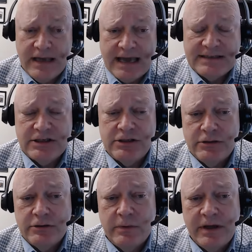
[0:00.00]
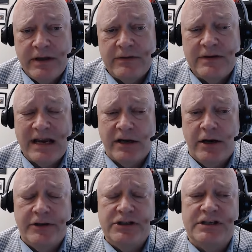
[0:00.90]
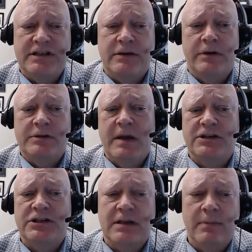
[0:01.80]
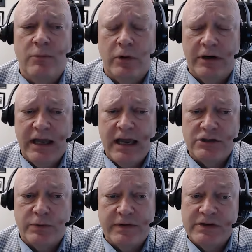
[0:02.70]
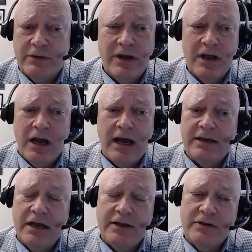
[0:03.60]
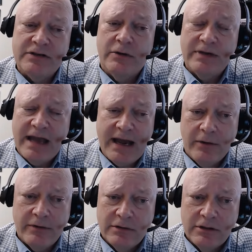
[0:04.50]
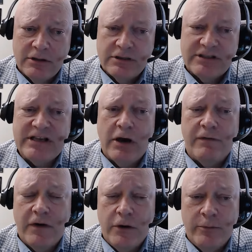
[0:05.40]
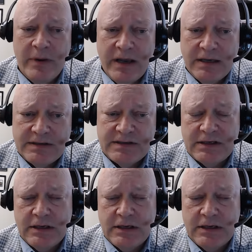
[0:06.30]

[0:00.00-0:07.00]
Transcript: has to do with technologies in which patients can be more engaged with. So there's no doubt, cell phone-based